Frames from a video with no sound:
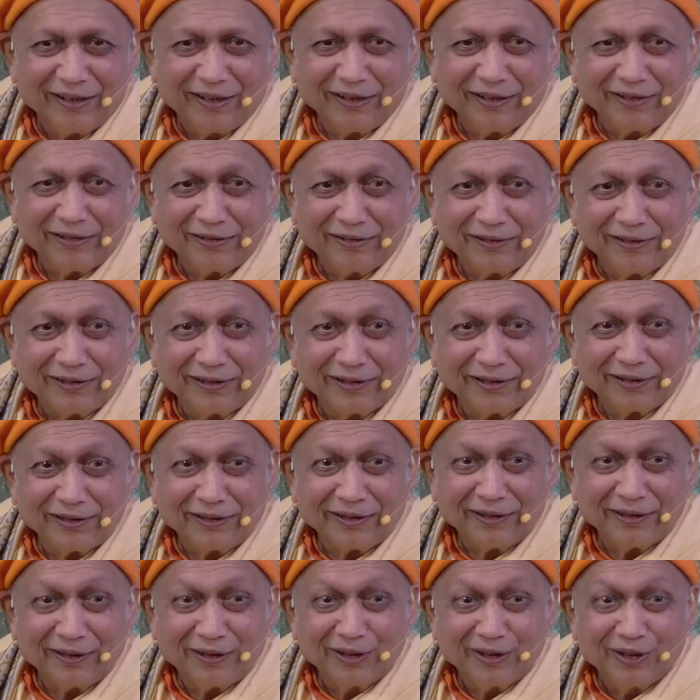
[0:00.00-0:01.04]
It is.
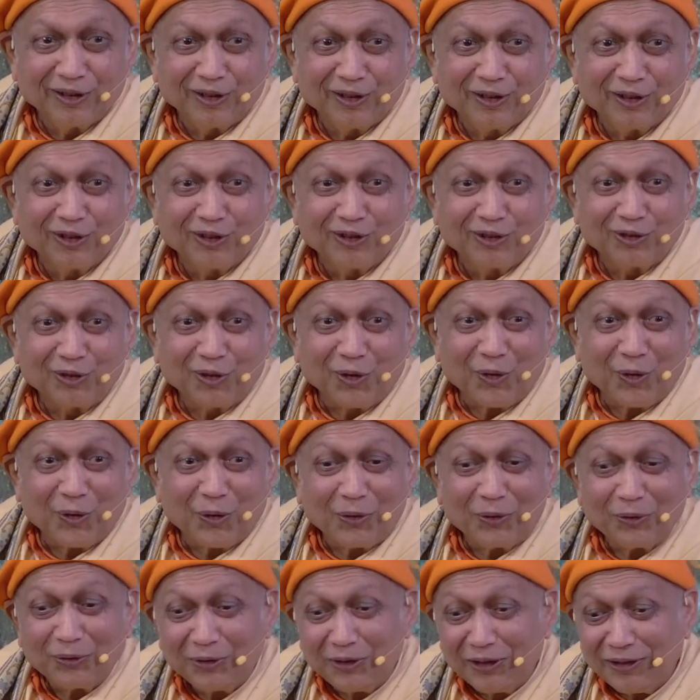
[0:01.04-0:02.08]
Uh,
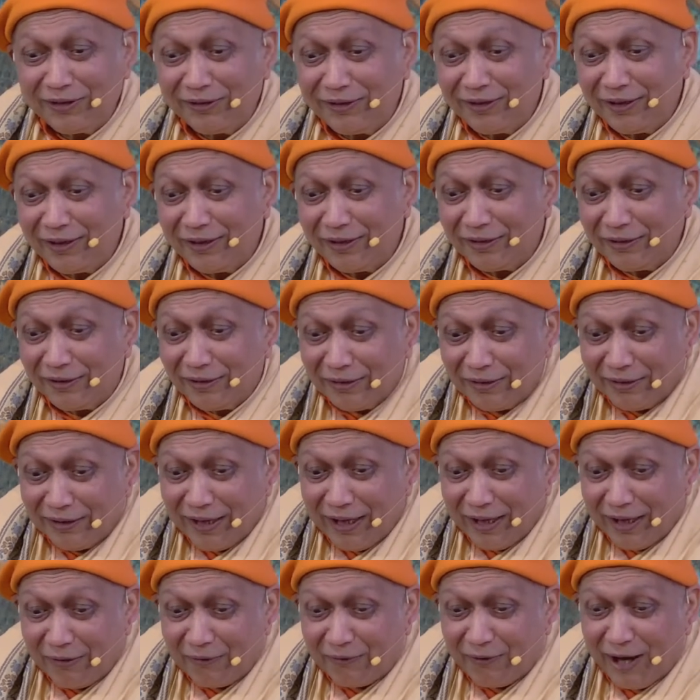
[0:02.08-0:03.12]
so, this
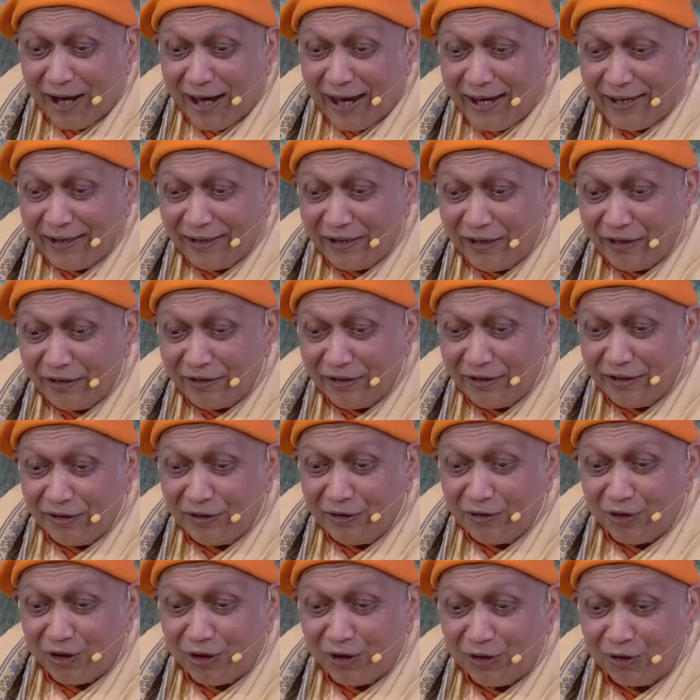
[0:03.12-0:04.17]
is uh, why
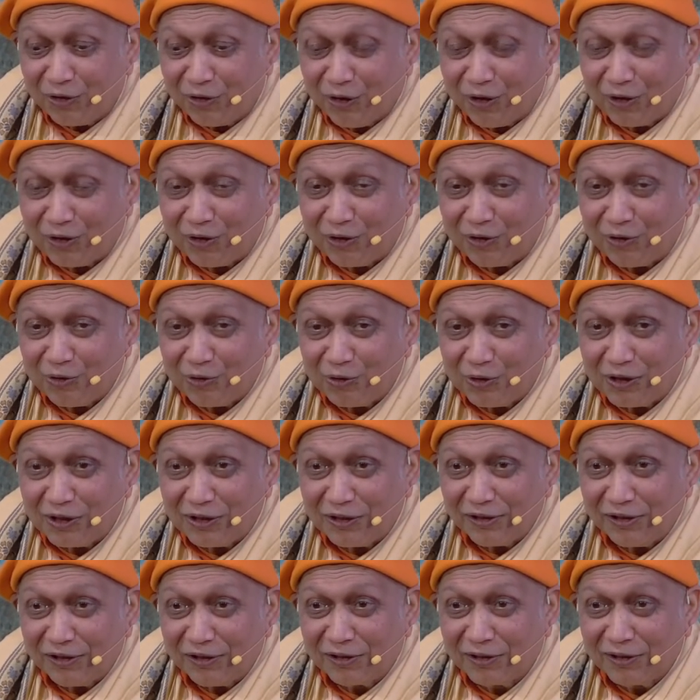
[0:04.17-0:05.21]
this is not taught
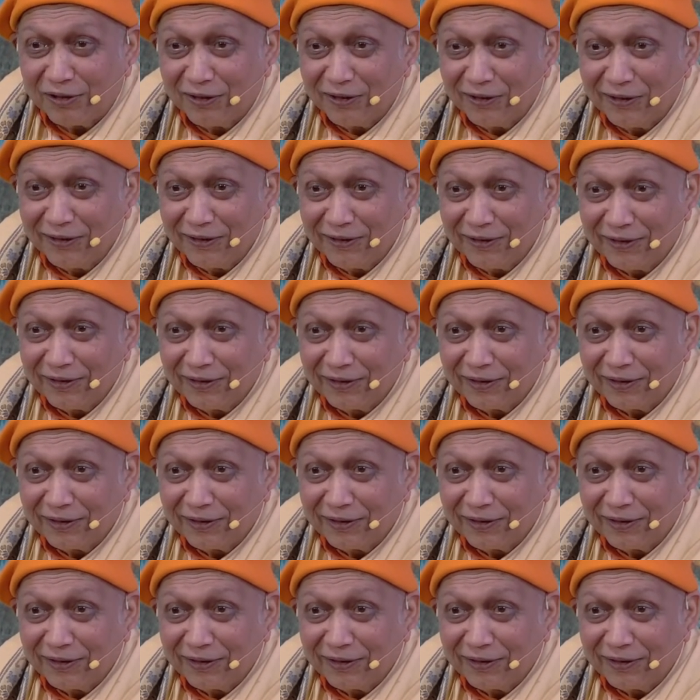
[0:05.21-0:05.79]
to us.